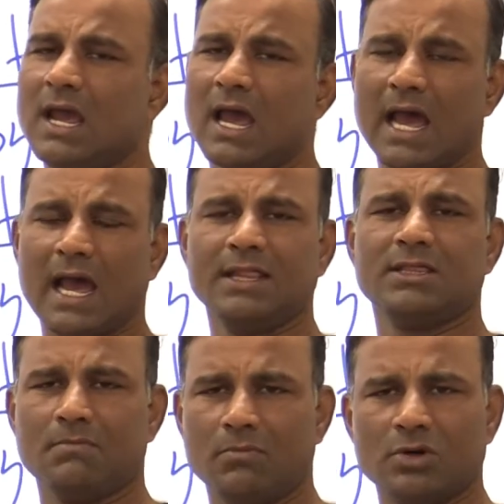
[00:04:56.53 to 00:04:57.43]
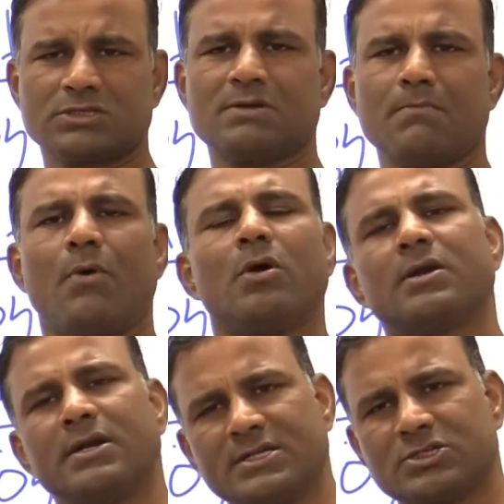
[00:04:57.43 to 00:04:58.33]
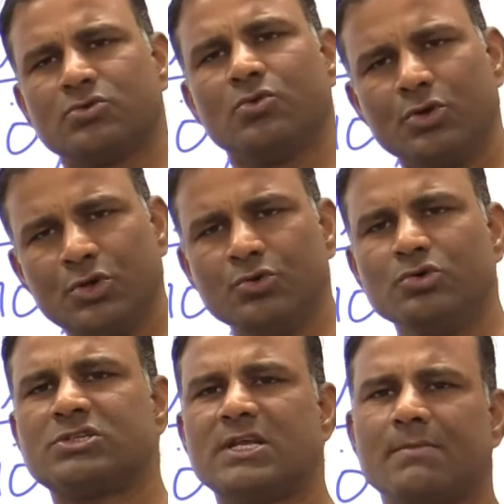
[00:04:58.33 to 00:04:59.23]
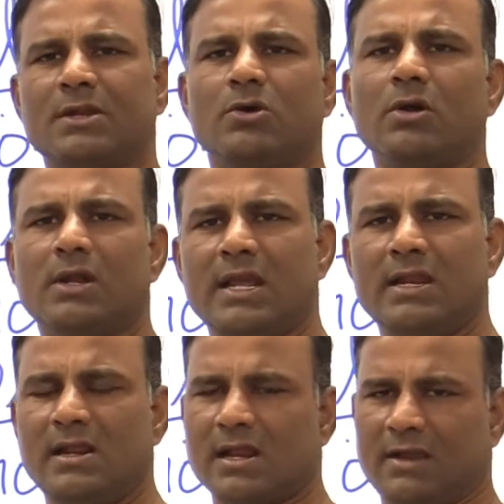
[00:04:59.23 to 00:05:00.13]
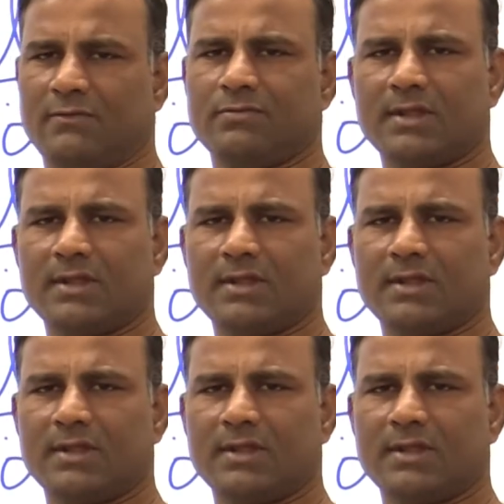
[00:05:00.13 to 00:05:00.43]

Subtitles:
and the most important is to use them in your daily life.